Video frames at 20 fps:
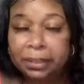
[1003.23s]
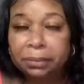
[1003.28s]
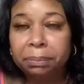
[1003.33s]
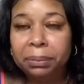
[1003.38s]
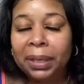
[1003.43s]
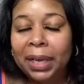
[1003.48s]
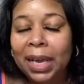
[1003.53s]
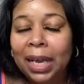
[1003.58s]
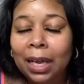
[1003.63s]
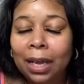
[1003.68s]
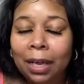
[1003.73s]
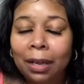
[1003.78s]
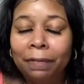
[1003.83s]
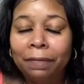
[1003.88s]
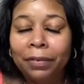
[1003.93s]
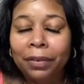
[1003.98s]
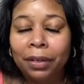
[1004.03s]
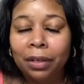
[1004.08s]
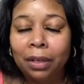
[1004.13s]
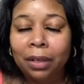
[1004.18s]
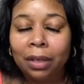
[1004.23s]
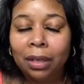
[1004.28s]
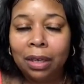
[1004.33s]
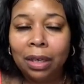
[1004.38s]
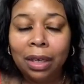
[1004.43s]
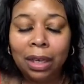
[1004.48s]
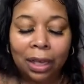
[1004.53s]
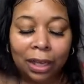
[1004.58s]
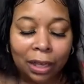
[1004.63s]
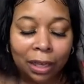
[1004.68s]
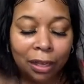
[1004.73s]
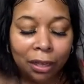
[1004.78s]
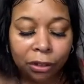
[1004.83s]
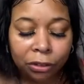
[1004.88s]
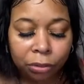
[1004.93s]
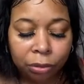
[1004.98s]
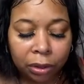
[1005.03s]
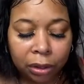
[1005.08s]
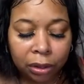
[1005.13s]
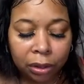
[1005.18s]
we have
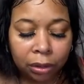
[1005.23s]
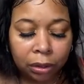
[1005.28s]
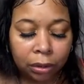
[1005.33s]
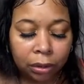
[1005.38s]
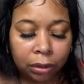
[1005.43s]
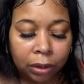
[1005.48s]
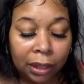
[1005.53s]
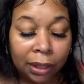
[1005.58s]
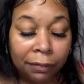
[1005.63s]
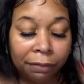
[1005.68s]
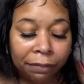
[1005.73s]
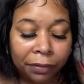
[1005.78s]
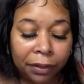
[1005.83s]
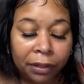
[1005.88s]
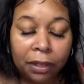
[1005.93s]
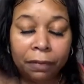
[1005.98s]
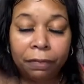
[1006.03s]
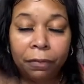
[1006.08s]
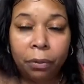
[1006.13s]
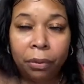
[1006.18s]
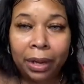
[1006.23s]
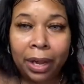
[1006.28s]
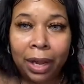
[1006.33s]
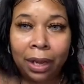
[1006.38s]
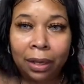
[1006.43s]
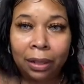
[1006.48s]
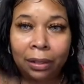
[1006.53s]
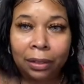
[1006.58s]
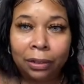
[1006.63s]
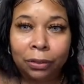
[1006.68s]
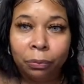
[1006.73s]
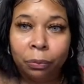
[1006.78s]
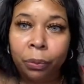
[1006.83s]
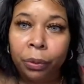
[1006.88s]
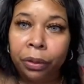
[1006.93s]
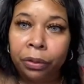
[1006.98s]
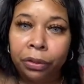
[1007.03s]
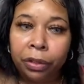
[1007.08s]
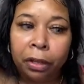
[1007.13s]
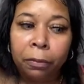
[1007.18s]
$154
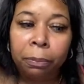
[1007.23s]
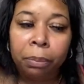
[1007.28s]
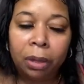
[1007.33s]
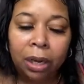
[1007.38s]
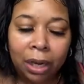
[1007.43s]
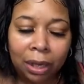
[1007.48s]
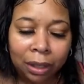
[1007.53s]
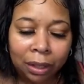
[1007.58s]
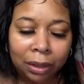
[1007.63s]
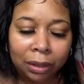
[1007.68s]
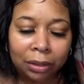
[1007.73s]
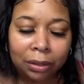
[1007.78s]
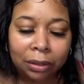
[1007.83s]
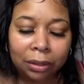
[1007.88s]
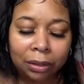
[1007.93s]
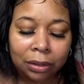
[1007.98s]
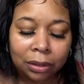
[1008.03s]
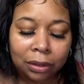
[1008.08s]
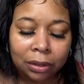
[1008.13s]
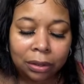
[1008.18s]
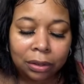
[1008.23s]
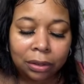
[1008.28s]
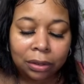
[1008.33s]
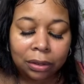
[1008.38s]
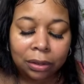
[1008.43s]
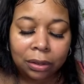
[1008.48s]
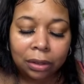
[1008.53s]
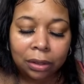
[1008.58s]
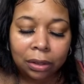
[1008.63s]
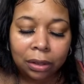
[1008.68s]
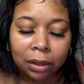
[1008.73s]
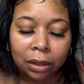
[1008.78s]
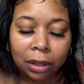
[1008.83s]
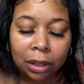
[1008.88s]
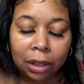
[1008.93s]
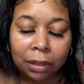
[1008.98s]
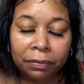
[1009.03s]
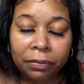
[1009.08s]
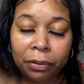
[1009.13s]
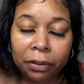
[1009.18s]
worth of products
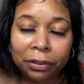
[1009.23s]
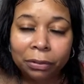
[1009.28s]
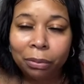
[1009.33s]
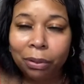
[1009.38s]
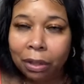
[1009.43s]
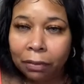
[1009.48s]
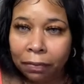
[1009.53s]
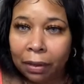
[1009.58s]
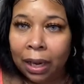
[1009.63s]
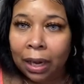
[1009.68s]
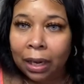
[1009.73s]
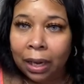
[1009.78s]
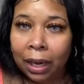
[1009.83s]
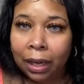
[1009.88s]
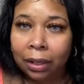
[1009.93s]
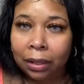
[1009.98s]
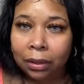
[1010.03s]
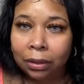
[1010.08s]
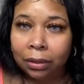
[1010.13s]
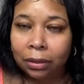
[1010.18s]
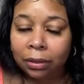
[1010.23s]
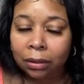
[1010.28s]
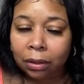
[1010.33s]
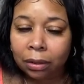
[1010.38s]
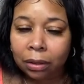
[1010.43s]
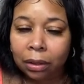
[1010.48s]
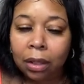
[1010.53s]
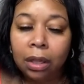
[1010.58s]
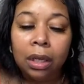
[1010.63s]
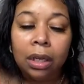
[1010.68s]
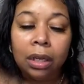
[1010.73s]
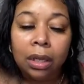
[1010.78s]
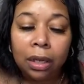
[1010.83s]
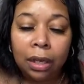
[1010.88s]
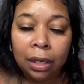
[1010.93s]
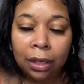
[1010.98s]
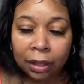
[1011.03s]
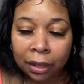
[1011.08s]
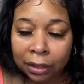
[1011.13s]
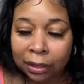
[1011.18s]
for $25.
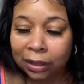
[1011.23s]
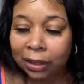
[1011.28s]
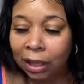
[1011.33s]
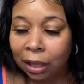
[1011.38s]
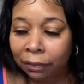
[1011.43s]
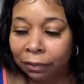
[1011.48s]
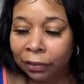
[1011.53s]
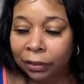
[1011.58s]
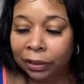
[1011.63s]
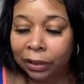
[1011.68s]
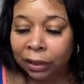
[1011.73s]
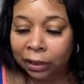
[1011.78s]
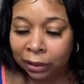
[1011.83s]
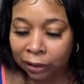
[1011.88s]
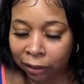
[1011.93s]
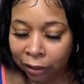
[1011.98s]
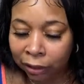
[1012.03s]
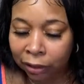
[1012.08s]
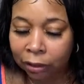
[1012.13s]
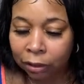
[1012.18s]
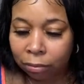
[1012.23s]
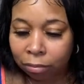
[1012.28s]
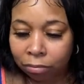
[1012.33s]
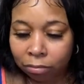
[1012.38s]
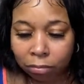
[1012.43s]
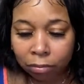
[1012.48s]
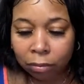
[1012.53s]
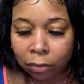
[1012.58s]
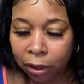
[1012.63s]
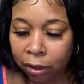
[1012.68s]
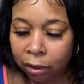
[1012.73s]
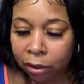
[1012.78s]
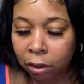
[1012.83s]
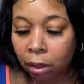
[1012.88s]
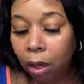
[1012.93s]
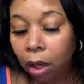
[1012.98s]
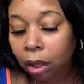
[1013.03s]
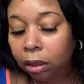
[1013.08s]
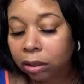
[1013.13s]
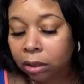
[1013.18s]
And this stuff is, is, is, is
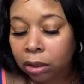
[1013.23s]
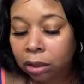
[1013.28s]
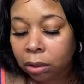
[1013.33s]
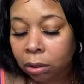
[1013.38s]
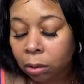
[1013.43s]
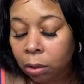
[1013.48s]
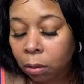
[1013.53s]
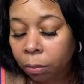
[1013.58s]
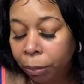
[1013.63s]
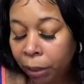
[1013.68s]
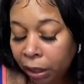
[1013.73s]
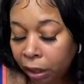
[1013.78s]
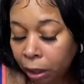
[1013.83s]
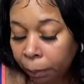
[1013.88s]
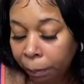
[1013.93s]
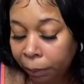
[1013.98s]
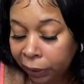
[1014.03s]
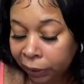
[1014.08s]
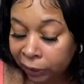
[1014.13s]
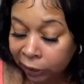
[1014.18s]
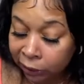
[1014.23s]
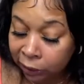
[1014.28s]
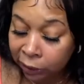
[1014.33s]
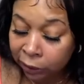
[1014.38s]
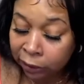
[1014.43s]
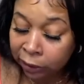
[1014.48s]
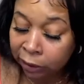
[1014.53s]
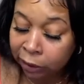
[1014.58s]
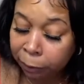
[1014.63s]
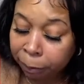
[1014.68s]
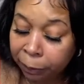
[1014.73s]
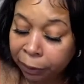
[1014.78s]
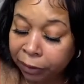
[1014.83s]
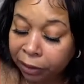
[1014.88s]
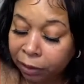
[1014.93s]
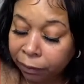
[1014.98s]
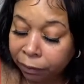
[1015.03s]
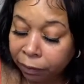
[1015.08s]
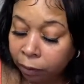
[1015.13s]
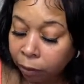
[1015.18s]
costly. You know, makeup is, is
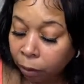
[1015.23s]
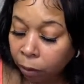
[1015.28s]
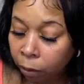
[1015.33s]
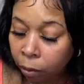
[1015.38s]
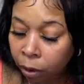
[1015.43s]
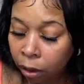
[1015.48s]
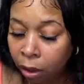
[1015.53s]
expensive. So